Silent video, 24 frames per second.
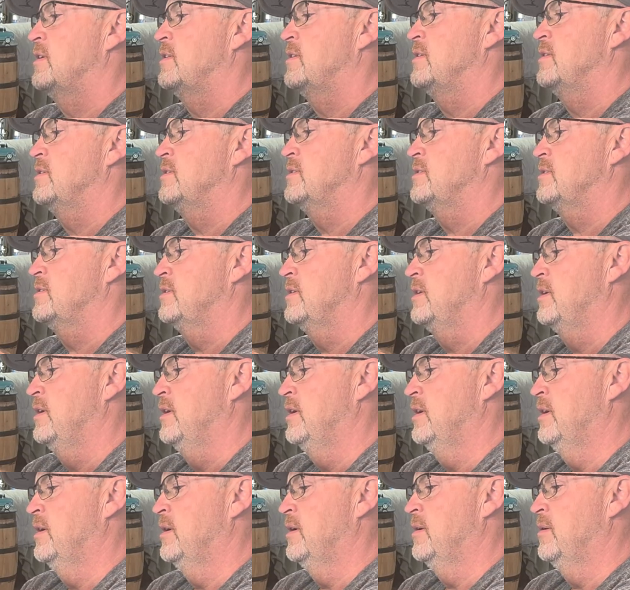get this
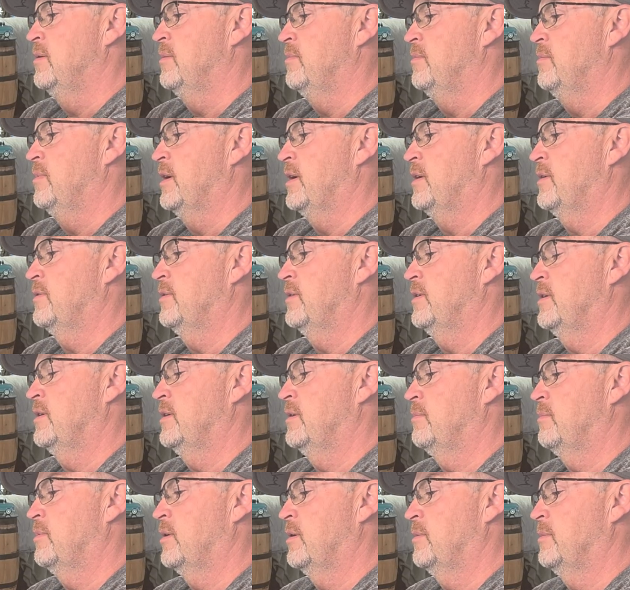battery
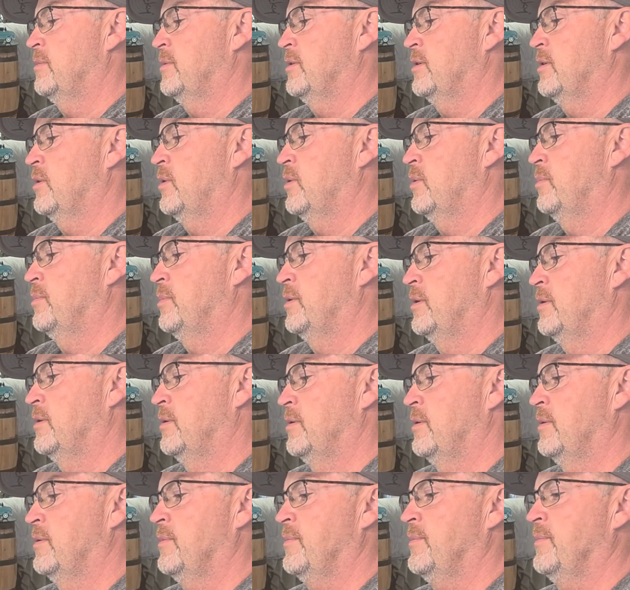compartment open.